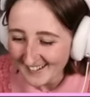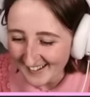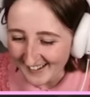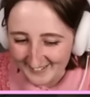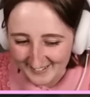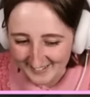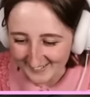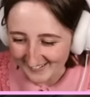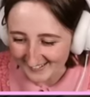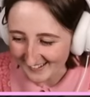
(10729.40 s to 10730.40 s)
I'm so
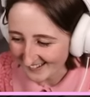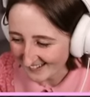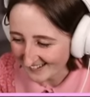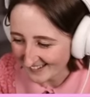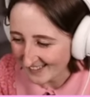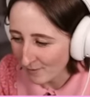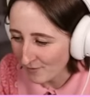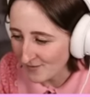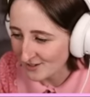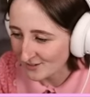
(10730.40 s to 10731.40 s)
excited. And then we'll
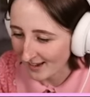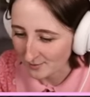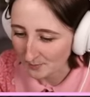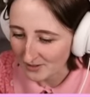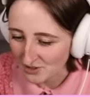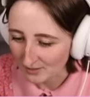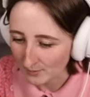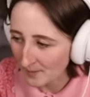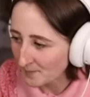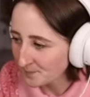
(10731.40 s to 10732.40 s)
finish the aspiration as
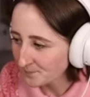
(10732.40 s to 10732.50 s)
well.